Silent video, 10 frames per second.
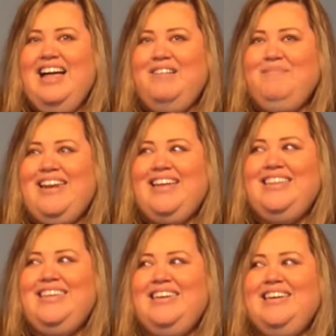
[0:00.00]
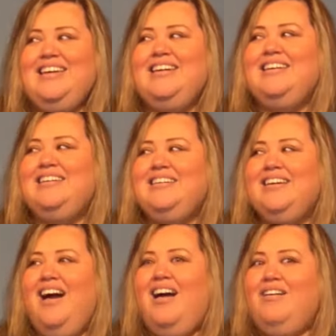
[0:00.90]
And I think
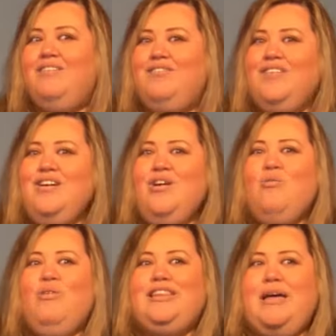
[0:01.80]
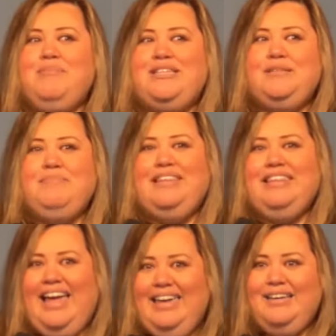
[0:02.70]
of what that must have
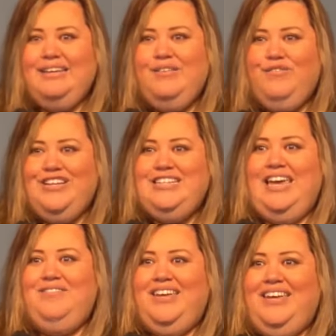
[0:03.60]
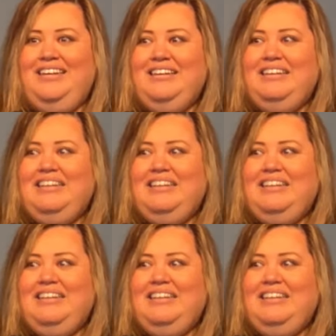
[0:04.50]
been like for David.